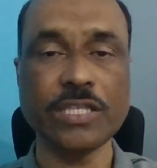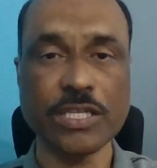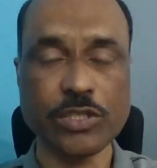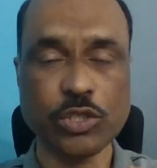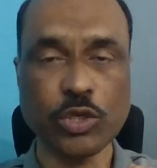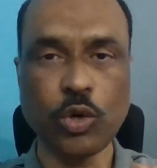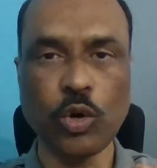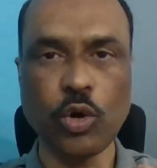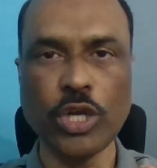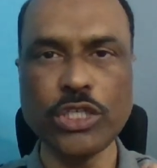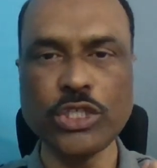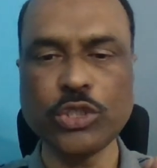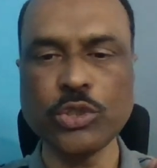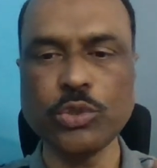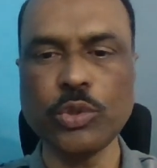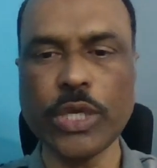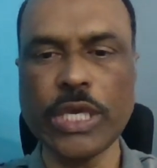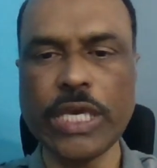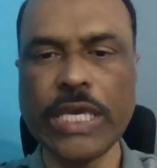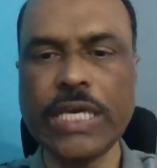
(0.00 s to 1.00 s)
That's going
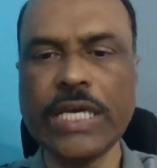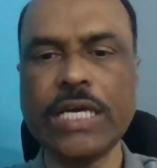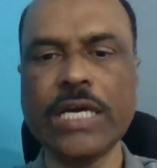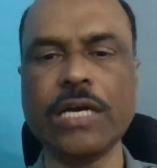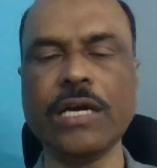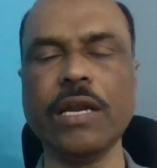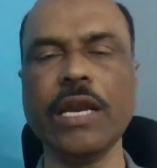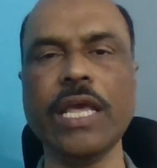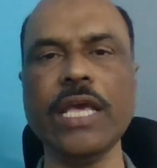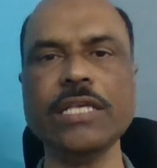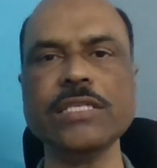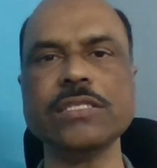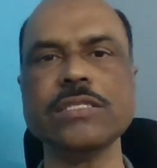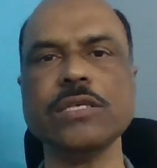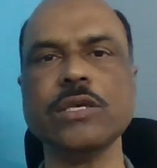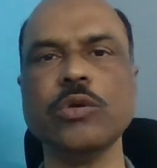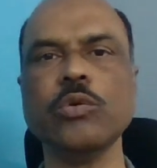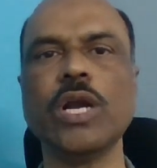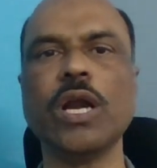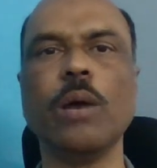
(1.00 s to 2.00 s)
to
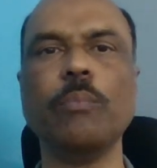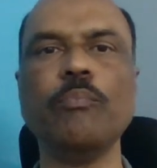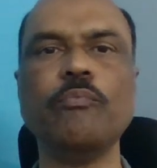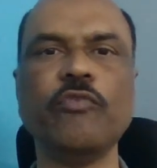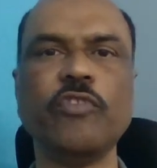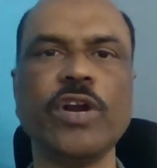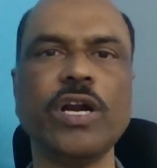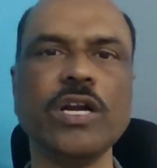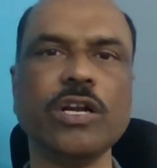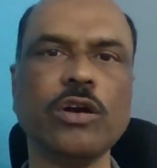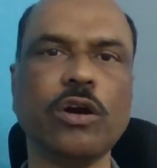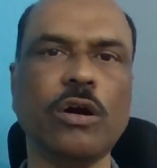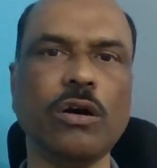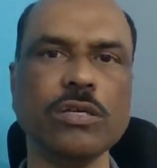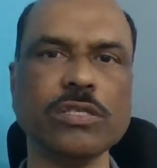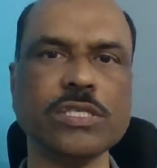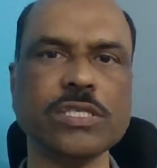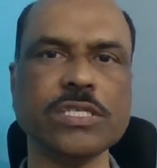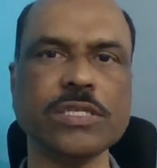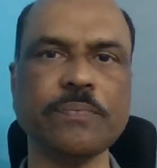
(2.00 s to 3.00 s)
increase your upfront
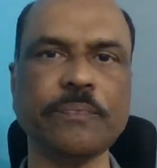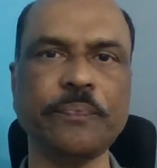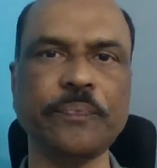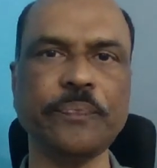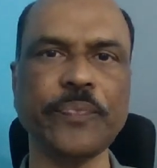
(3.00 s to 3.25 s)
cost.